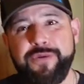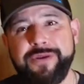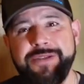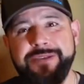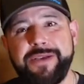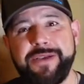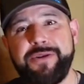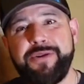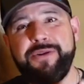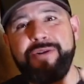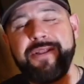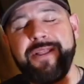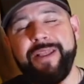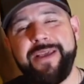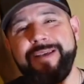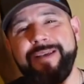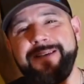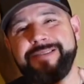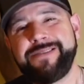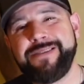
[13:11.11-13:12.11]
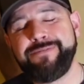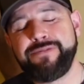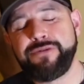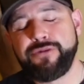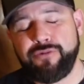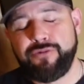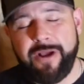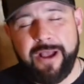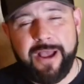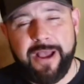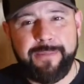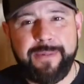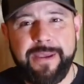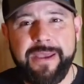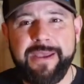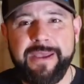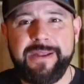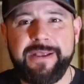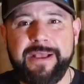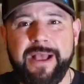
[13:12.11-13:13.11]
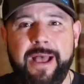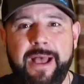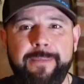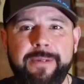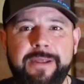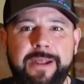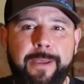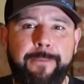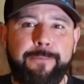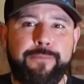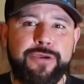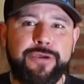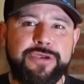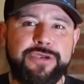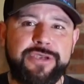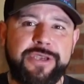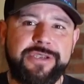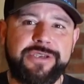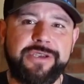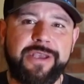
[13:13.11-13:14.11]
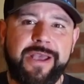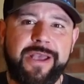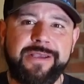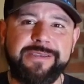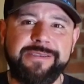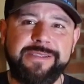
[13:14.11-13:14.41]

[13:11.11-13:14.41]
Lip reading: Continue to like, subscribe, and comment. I appreciate you guys.